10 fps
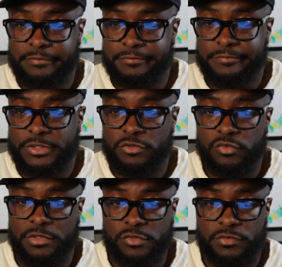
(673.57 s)
choose
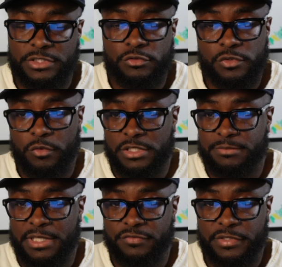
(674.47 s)
what works
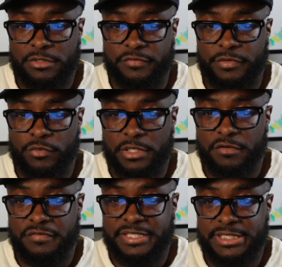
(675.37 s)
better for you. If you want to go
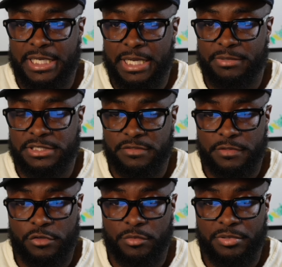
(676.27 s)
VTI because of the
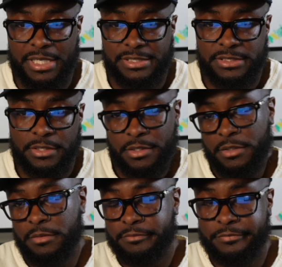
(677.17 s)
lower price,
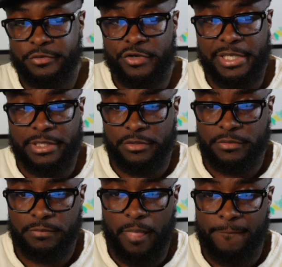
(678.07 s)
great.
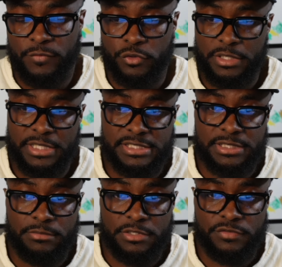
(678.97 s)
You're going to get
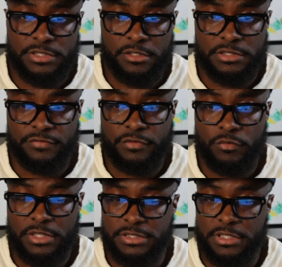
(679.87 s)
similar returns. If you
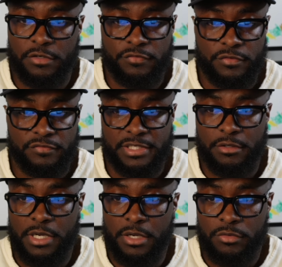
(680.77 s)
want to just go for a
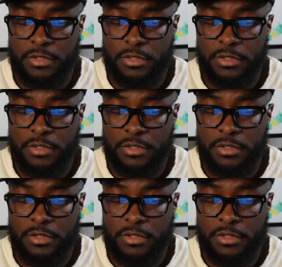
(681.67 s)
VOO,